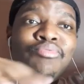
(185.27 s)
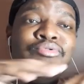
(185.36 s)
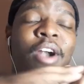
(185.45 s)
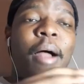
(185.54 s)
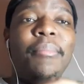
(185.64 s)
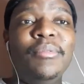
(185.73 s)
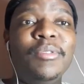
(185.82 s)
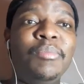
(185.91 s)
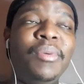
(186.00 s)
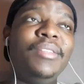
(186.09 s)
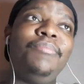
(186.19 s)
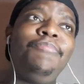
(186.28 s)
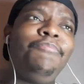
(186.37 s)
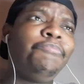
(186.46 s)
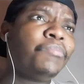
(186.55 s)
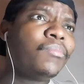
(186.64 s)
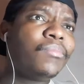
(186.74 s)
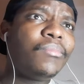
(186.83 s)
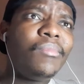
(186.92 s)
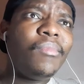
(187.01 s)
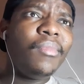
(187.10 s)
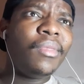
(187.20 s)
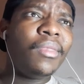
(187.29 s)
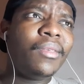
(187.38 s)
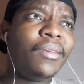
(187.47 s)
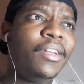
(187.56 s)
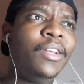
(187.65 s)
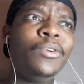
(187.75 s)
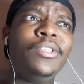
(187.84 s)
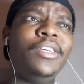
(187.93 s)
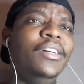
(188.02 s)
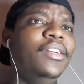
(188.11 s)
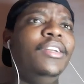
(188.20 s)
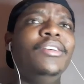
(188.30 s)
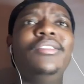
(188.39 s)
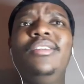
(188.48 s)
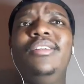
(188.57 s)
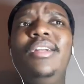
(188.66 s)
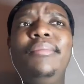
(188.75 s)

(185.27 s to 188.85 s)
problems. But it looks good. Looks good.